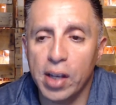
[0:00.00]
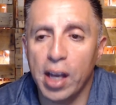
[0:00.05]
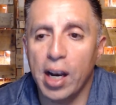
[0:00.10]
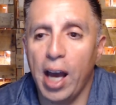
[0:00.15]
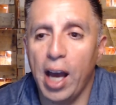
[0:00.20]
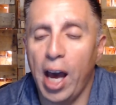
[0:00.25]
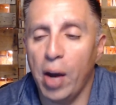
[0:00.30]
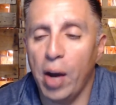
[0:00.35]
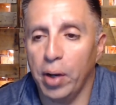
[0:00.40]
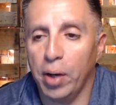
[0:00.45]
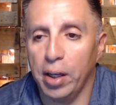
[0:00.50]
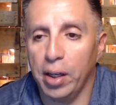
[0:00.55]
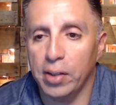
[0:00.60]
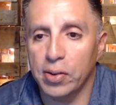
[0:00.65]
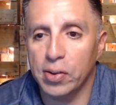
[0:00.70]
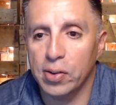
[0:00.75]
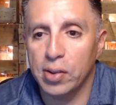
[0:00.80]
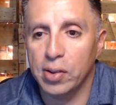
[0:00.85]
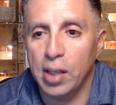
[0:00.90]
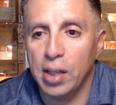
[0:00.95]
and
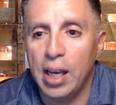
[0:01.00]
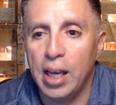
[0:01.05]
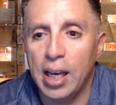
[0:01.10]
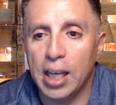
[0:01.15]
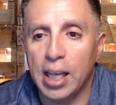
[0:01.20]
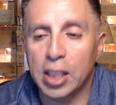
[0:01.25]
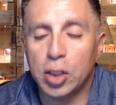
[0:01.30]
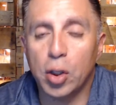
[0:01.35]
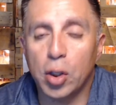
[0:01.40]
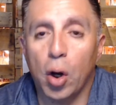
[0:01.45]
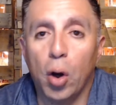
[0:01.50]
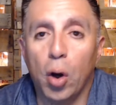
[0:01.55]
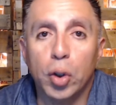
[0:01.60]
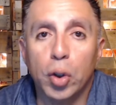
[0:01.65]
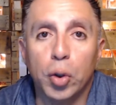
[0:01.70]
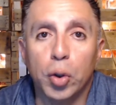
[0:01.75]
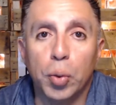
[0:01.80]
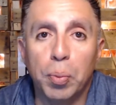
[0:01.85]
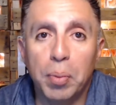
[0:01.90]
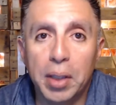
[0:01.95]
arrogance. It's called
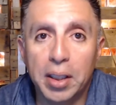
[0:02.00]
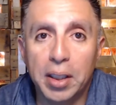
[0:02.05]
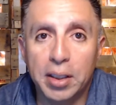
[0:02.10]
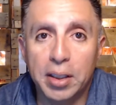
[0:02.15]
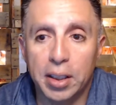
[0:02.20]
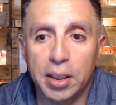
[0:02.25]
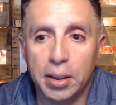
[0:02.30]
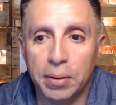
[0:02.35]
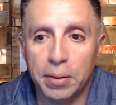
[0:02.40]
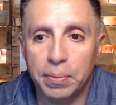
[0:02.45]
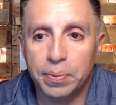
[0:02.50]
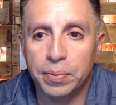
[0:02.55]
humility.